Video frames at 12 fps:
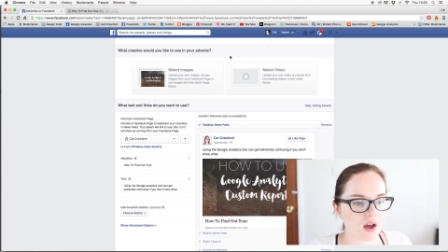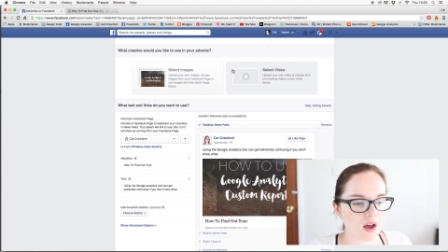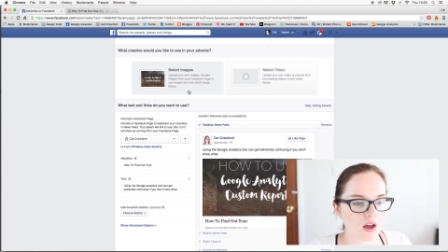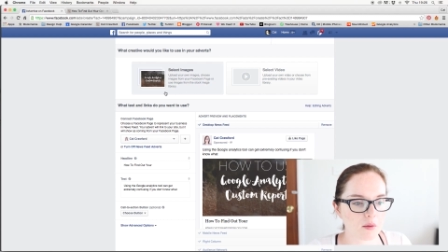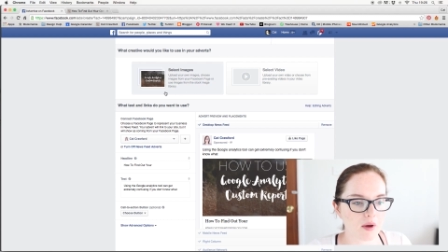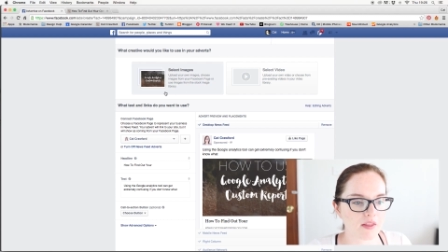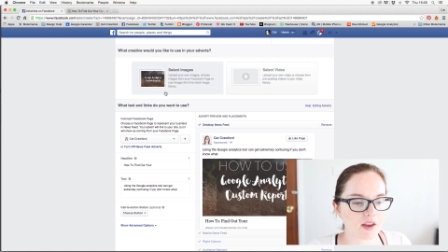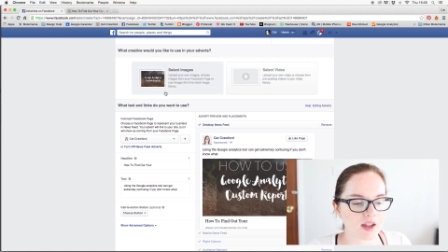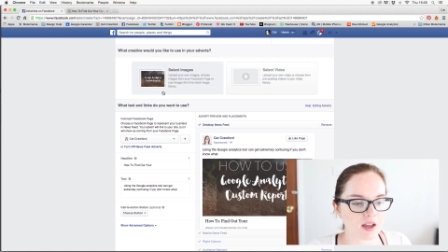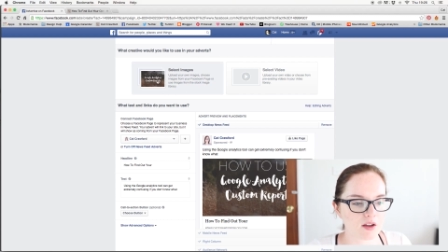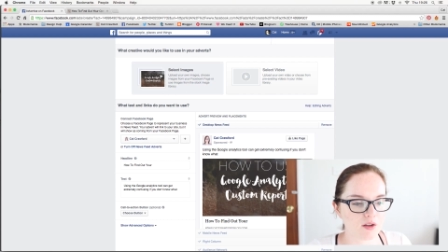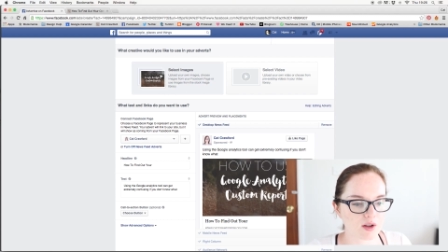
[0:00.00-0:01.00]
And then
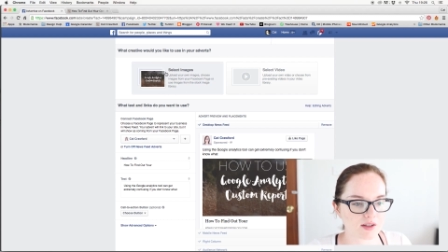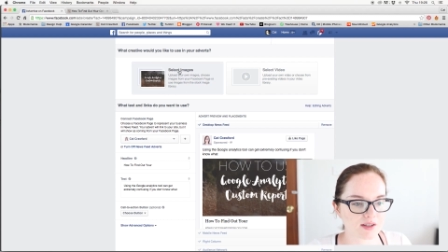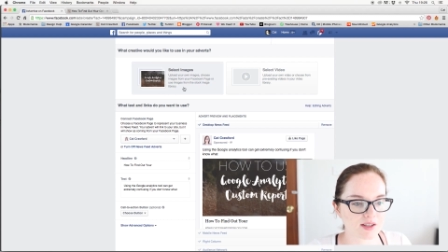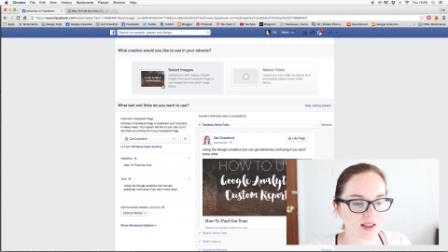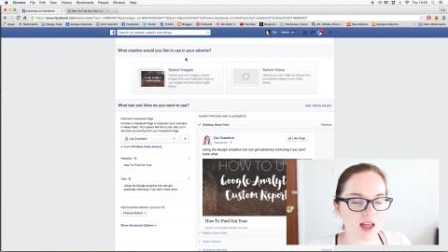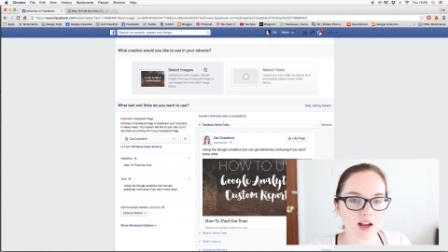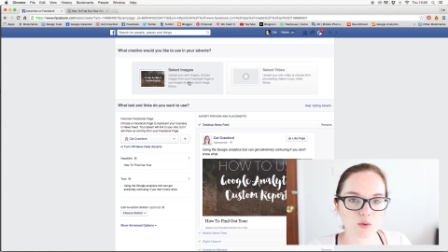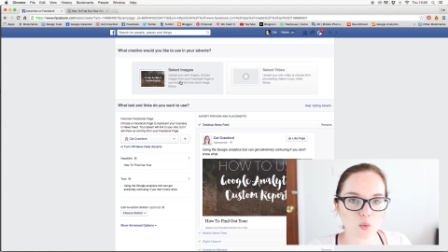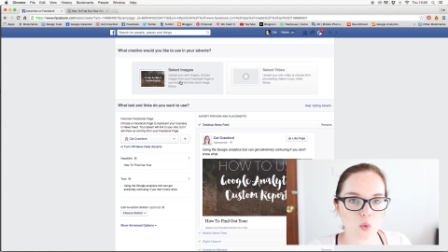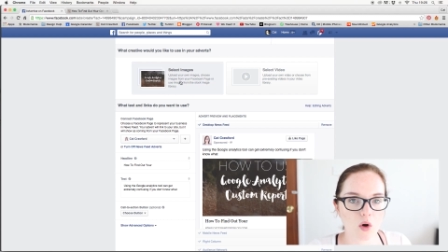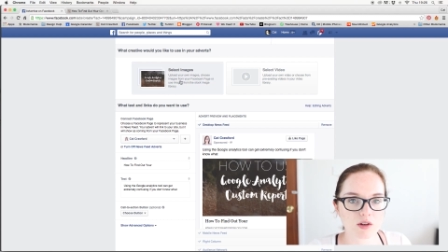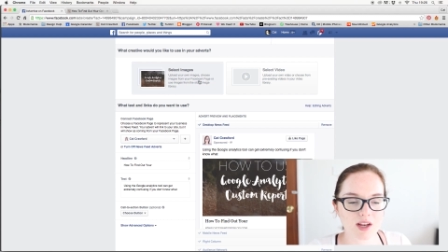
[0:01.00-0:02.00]
here you can select
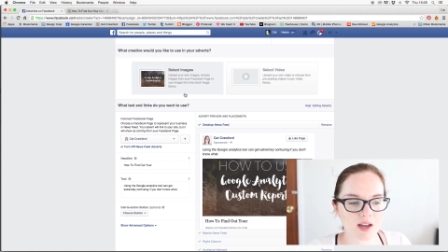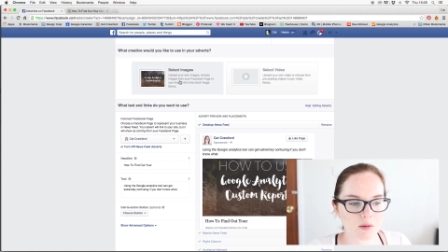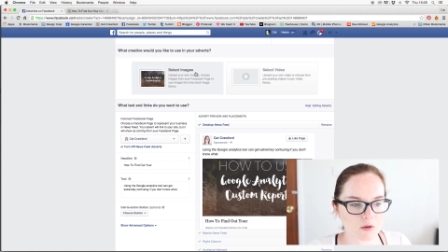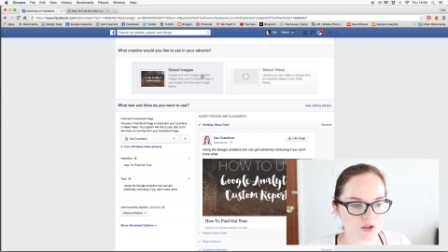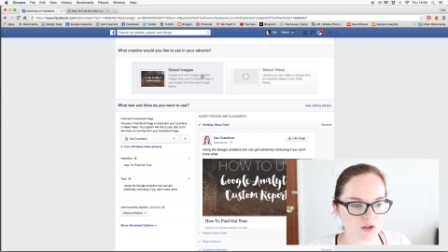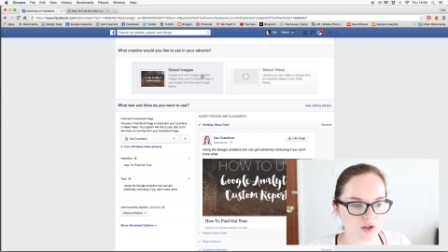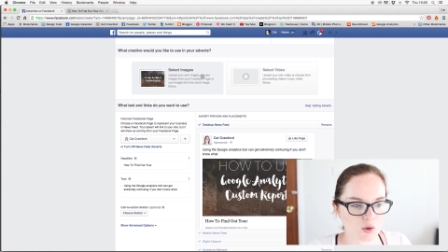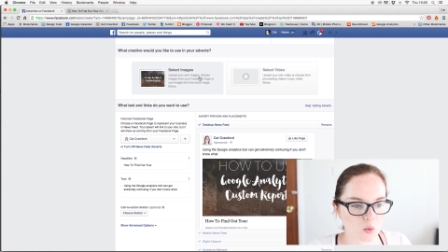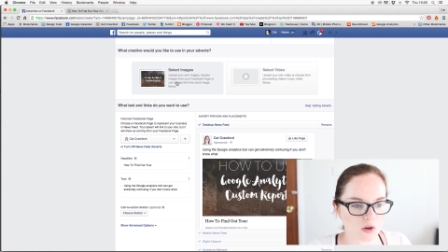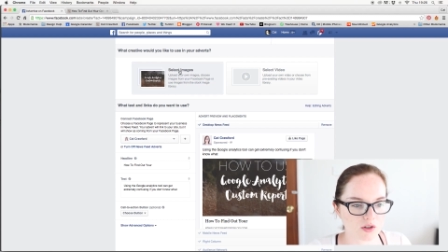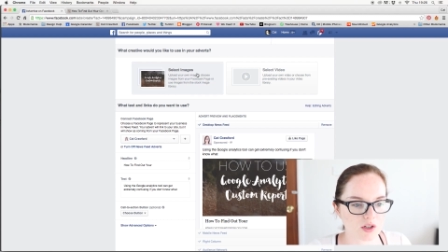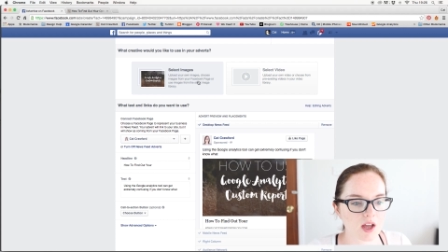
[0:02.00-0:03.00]
what images you
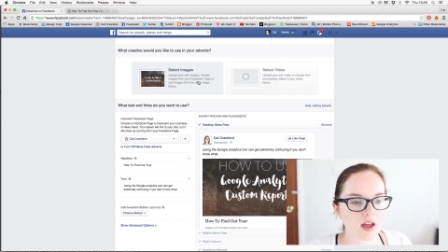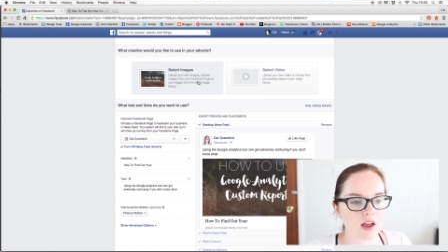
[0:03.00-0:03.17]
want.